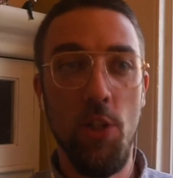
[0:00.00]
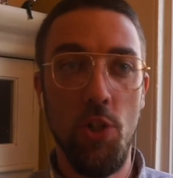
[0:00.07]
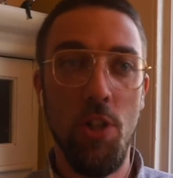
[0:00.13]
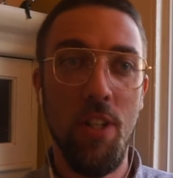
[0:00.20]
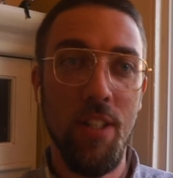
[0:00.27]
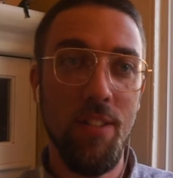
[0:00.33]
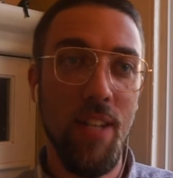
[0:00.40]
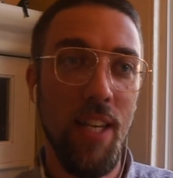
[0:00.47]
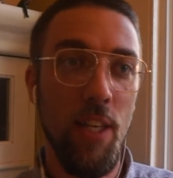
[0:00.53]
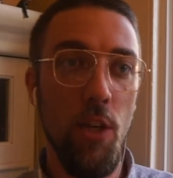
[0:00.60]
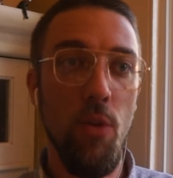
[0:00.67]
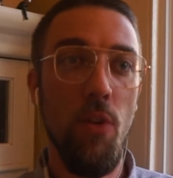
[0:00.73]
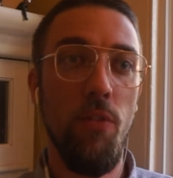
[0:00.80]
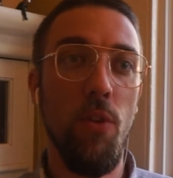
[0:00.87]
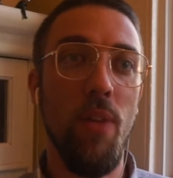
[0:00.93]
It should
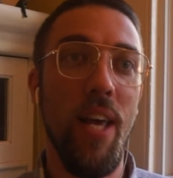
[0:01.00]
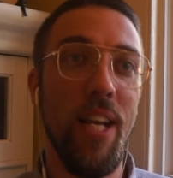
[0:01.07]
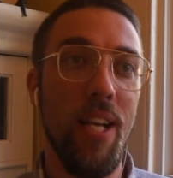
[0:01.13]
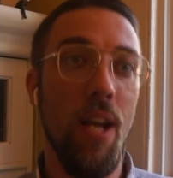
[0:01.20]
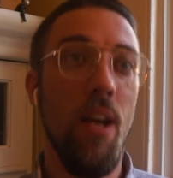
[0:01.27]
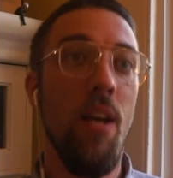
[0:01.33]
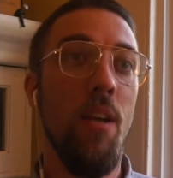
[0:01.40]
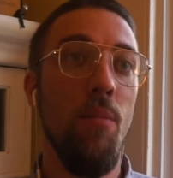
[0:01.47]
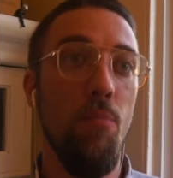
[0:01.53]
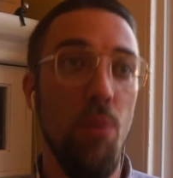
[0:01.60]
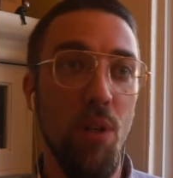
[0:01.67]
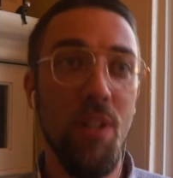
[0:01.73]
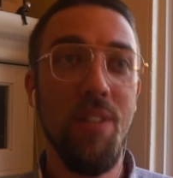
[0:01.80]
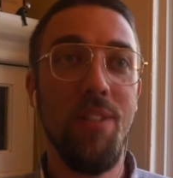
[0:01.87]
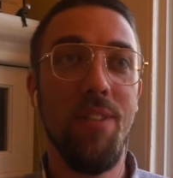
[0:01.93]
excite you if you like
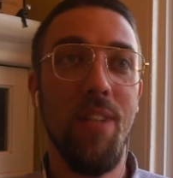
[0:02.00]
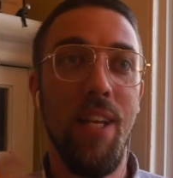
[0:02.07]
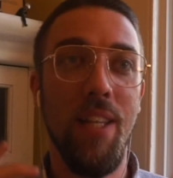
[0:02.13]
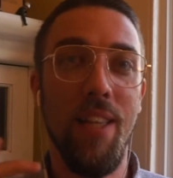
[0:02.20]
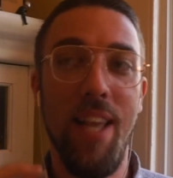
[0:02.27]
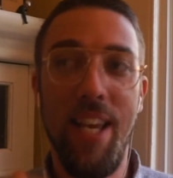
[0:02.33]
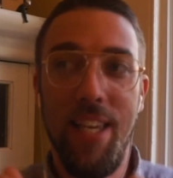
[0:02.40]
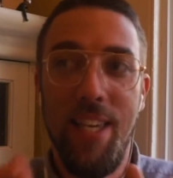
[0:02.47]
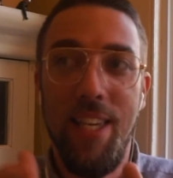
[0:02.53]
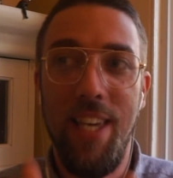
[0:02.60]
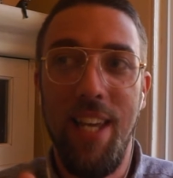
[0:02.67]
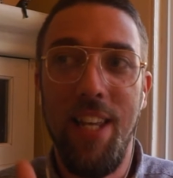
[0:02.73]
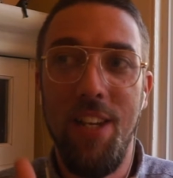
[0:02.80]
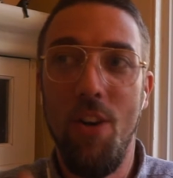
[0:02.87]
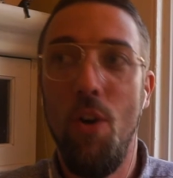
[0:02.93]
books and
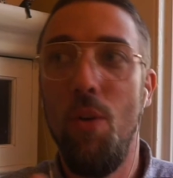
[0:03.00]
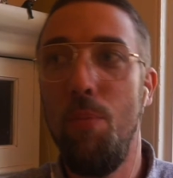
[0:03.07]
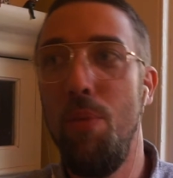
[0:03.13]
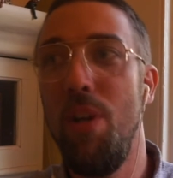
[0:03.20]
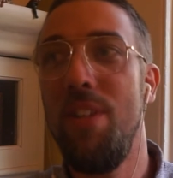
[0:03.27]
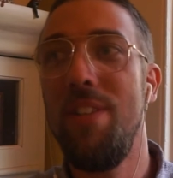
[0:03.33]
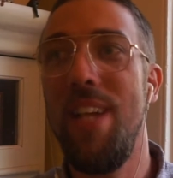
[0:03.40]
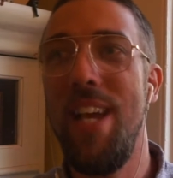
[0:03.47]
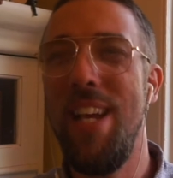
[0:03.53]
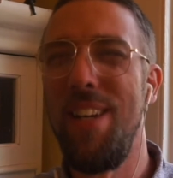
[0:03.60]
like getting old books,